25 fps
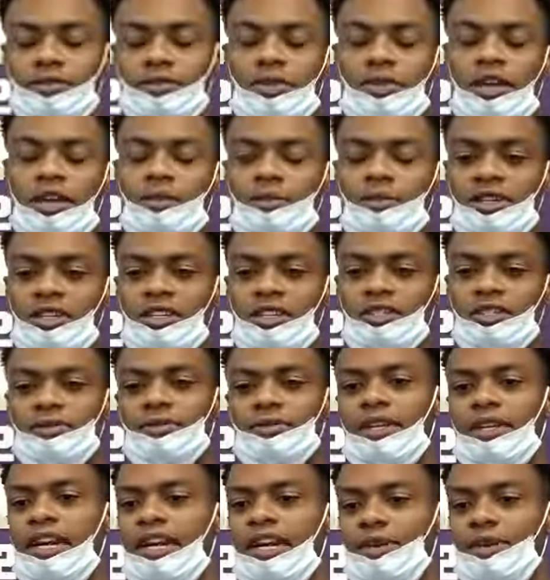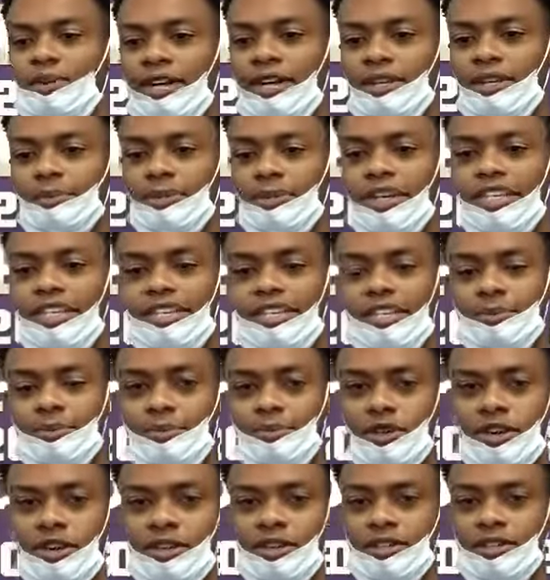I mean, everybody played their
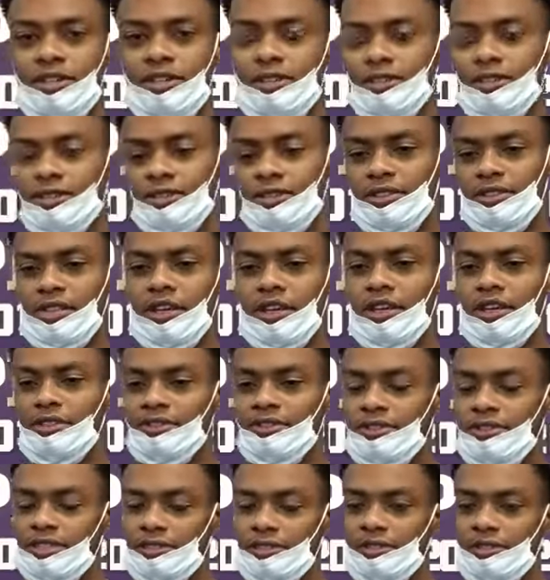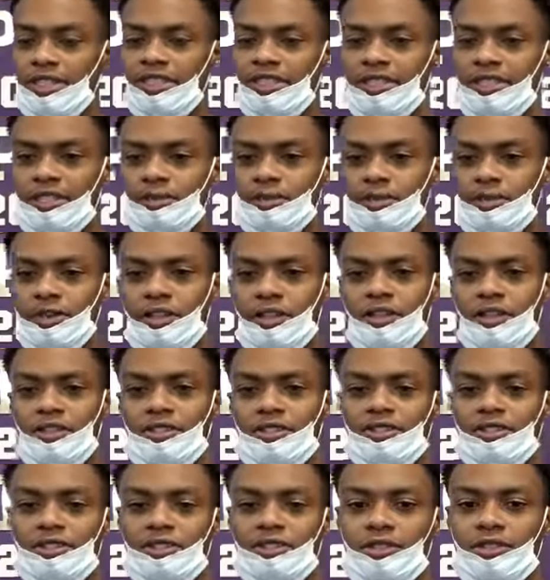part. Offense played their part,
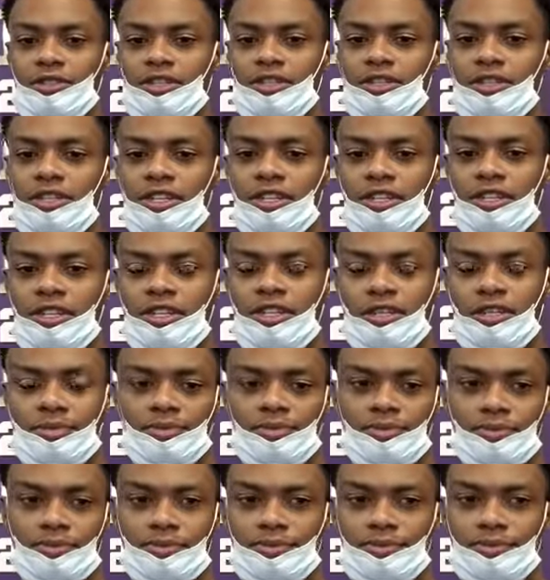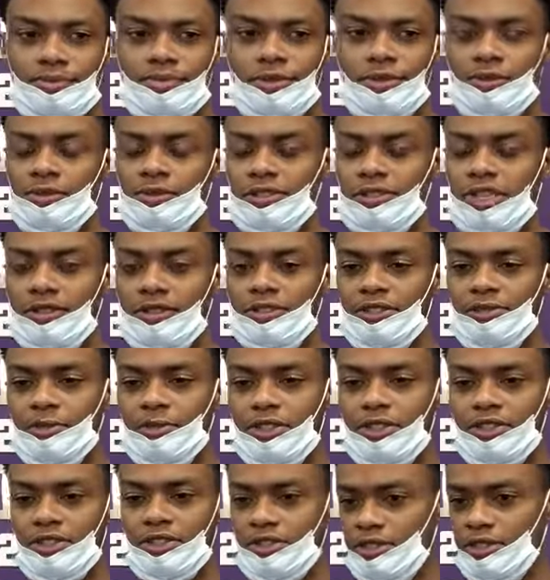doing uh, what they were
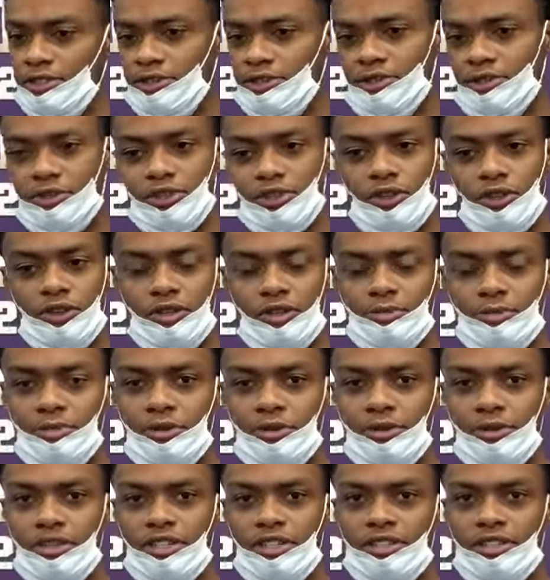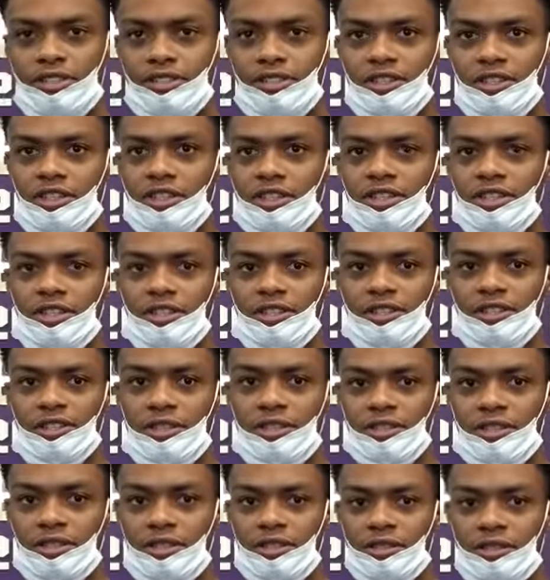supposed to do, scoring points. And
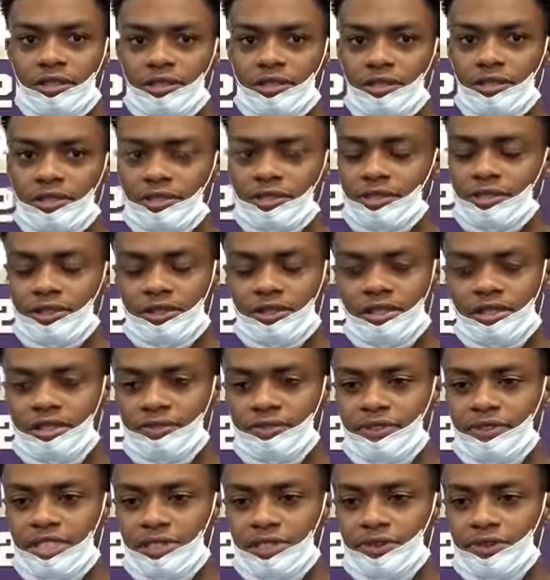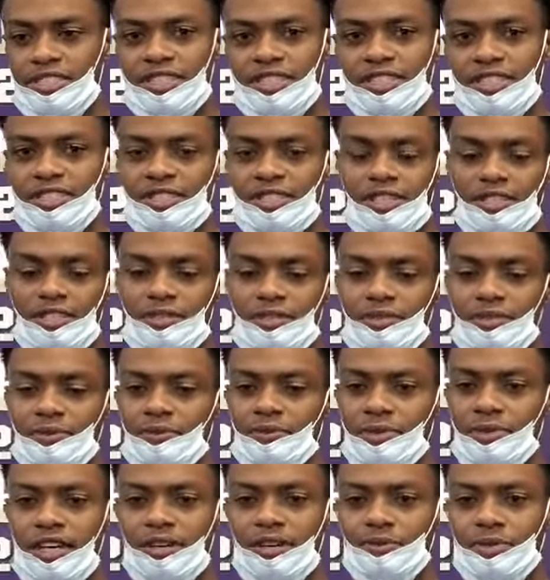defense, we just
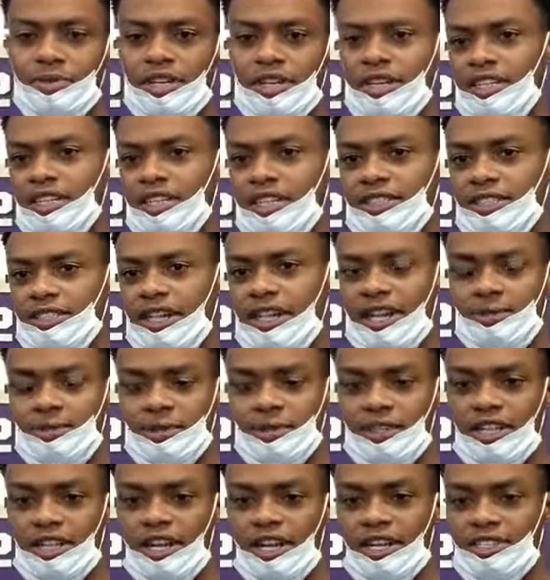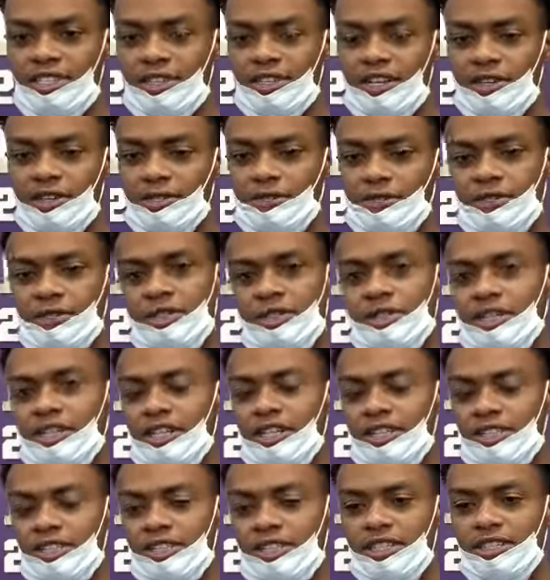made plays, capitalized off the
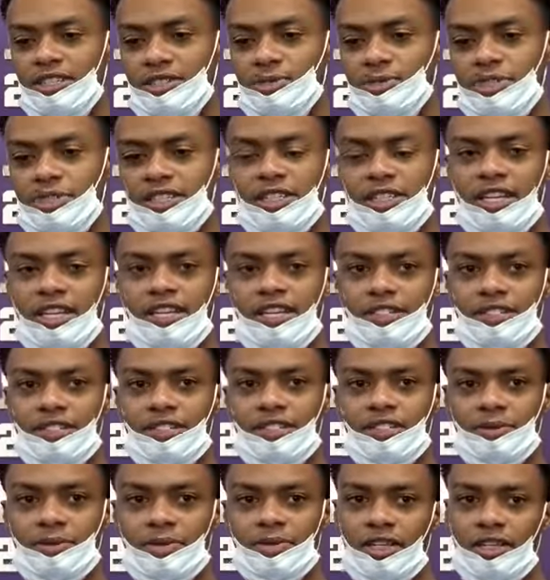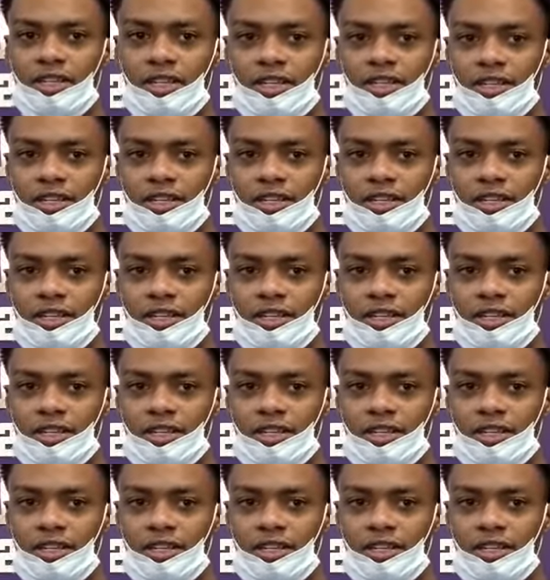other team's mistakes, and